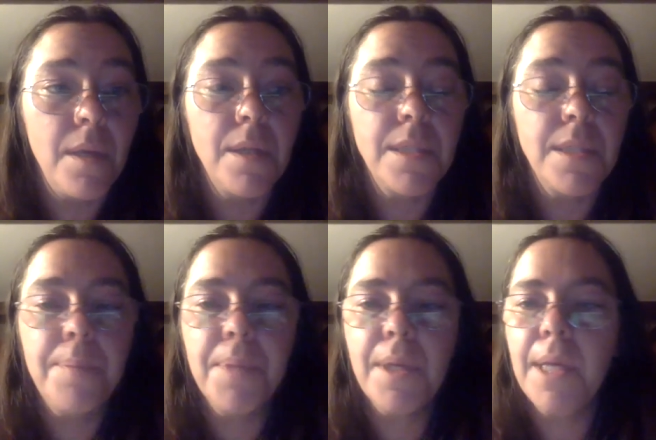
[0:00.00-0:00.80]

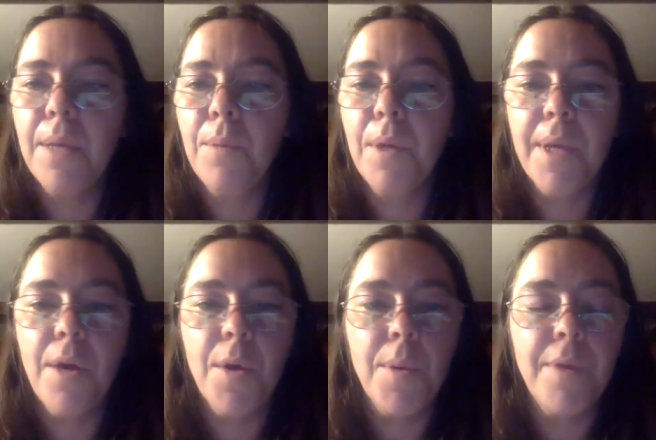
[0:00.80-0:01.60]
Typically, when we
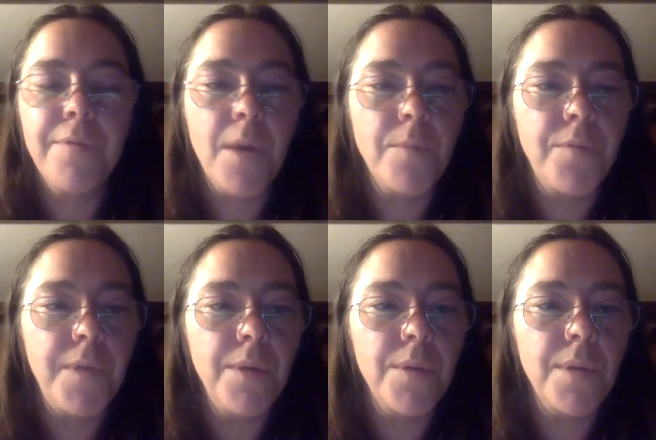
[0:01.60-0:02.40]
go into a farm
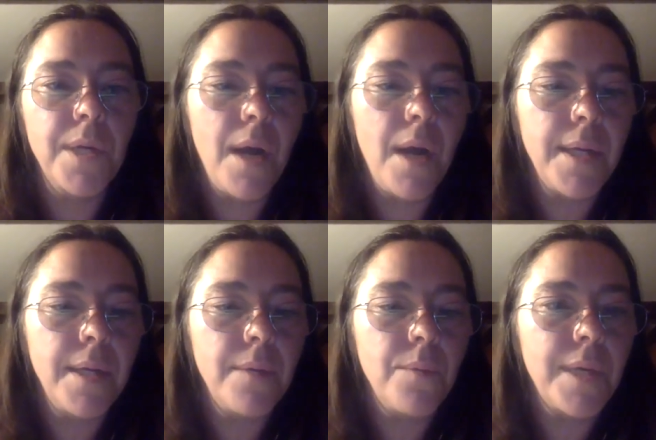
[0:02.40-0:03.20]
field or a
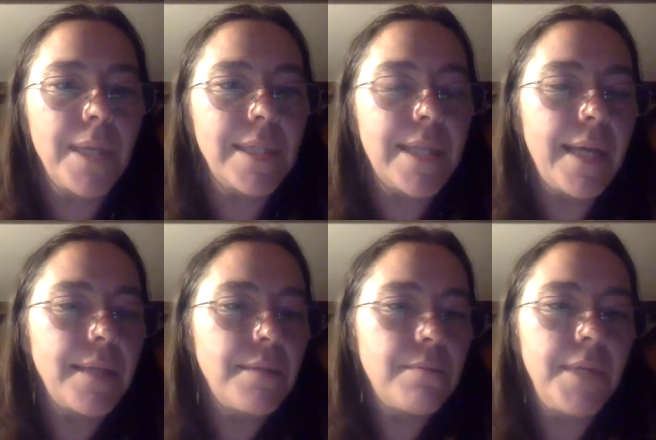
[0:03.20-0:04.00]
garden, we're going to
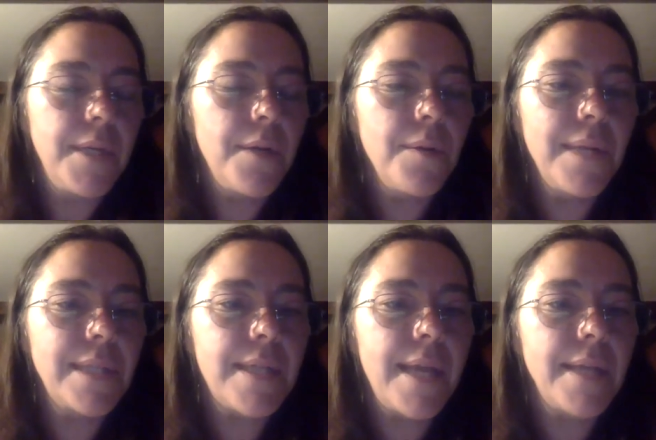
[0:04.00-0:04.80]
take, you know,
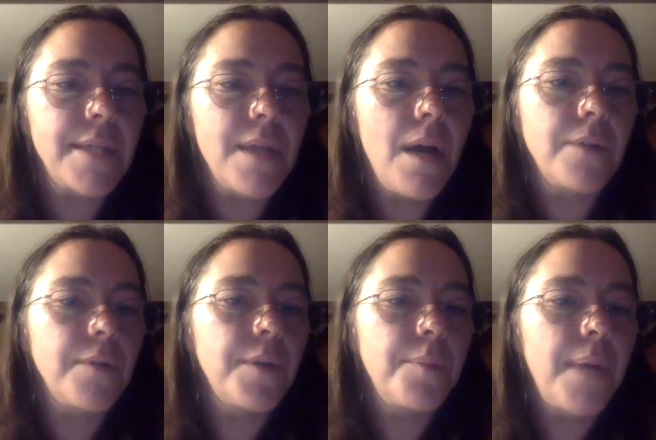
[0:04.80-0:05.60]
let's say it's
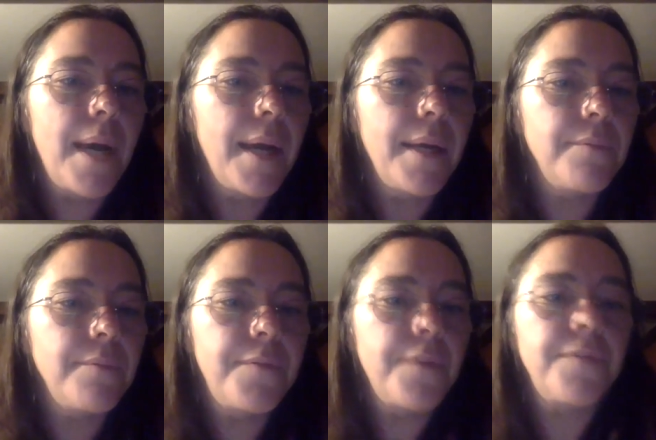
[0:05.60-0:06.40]
100 by
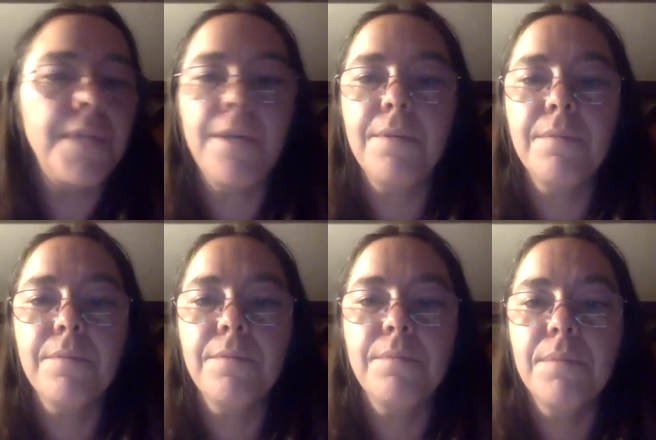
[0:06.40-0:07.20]
50
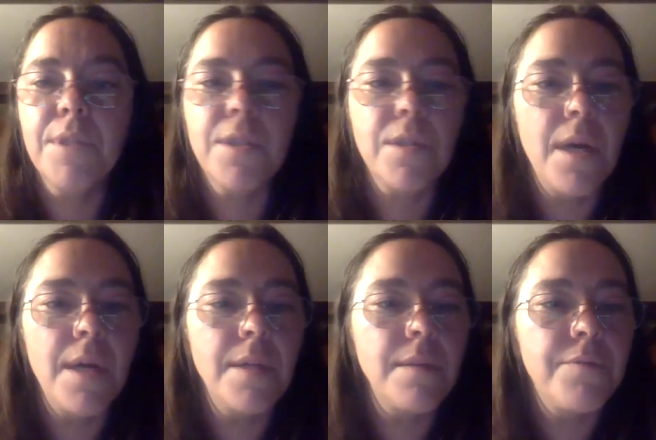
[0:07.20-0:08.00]

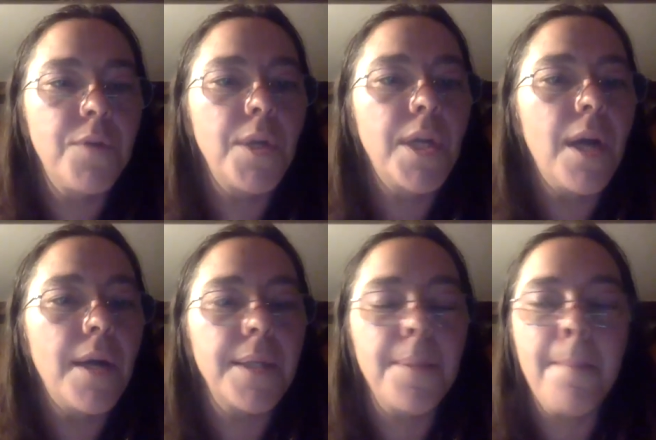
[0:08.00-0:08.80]
foot
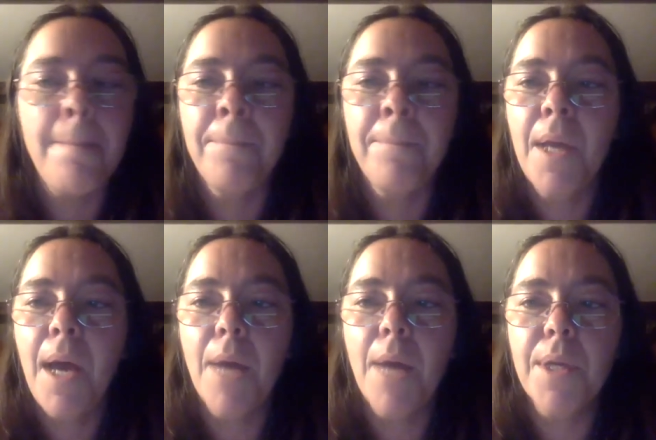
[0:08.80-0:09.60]
garden.
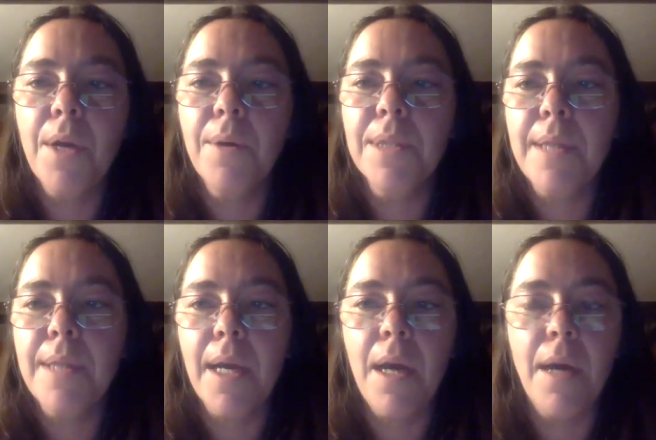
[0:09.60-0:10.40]
I would go into
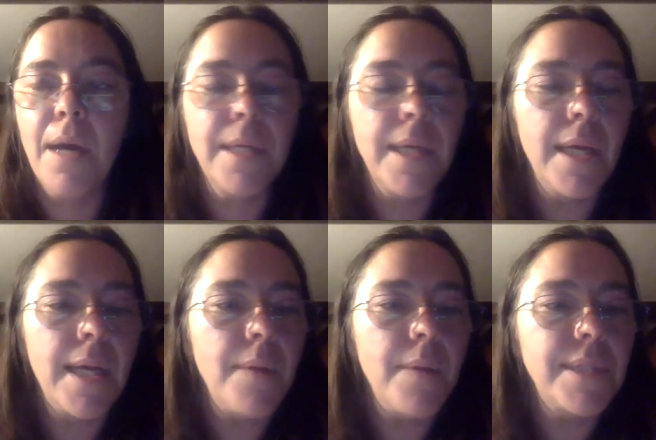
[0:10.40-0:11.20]
that garden
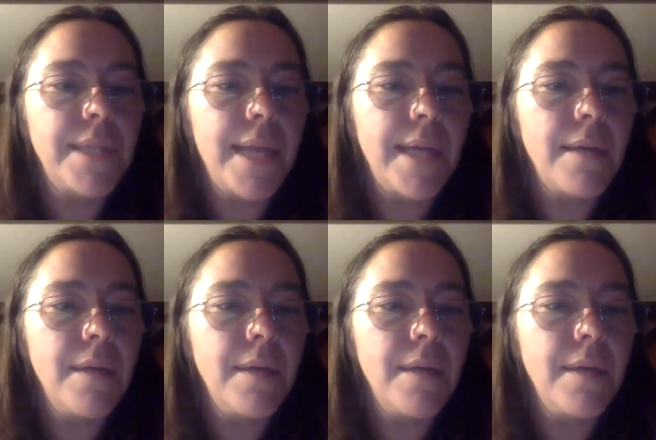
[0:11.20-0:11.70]
and I would take